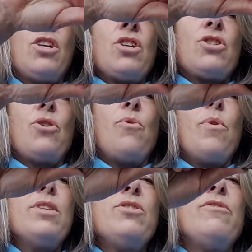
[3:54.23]
So
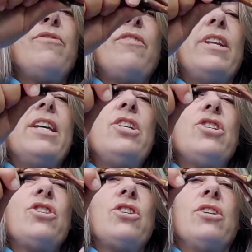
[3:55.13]
once you've
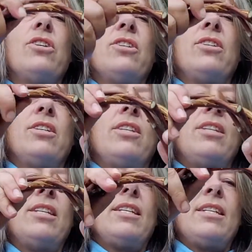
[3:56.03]
finished,
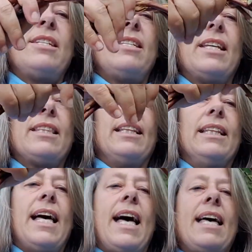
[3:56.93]
stick the
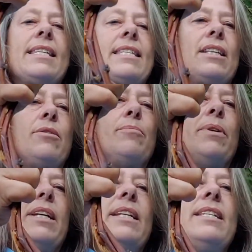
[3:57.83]
last little
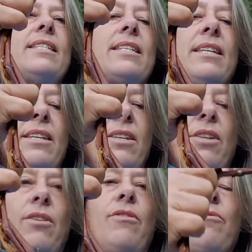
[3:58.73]
piece
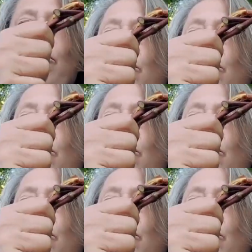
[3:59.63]
through.